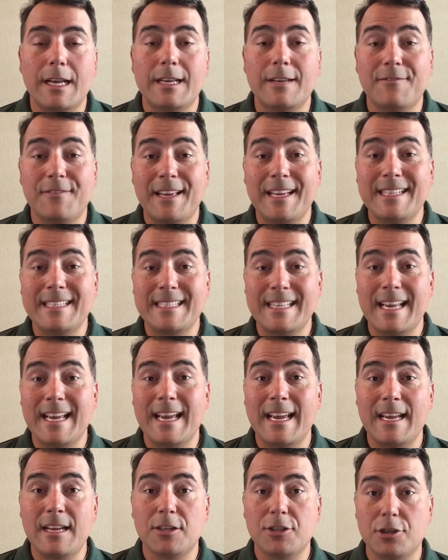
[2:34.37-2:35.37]
And if they
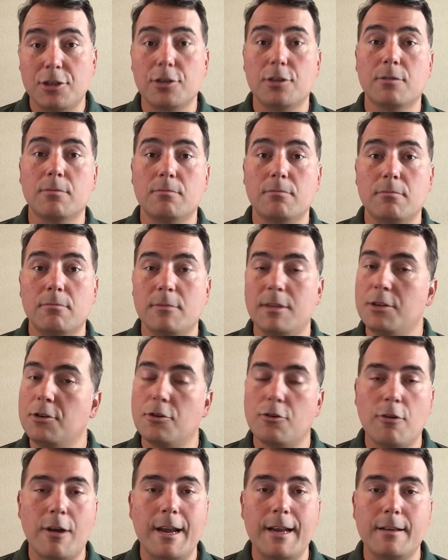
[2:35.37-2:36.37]
say, sure, then you're
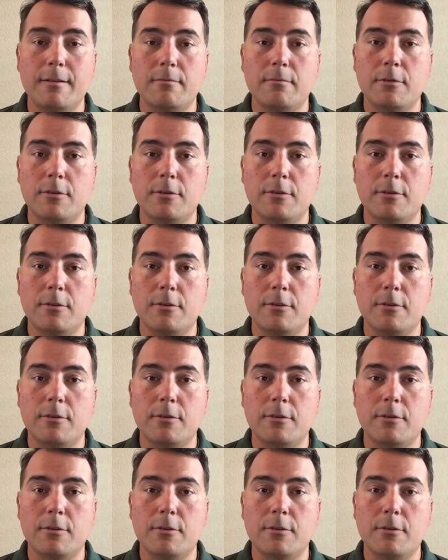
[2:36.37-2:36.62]
great.